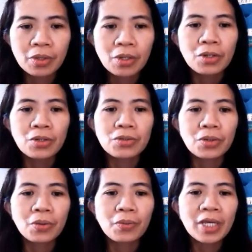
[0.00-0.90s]
So we
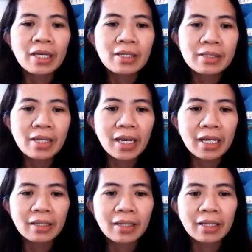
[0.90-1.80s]
can say
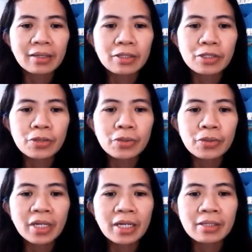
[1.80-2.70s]
that the two
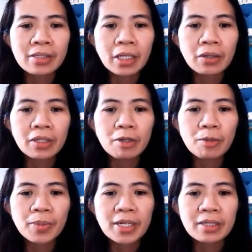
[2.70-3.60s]
consecutive
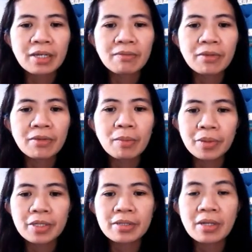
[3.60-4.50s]
positive numbers
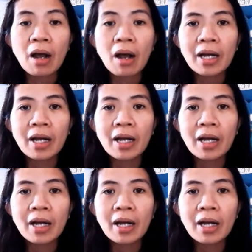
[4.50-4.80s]
are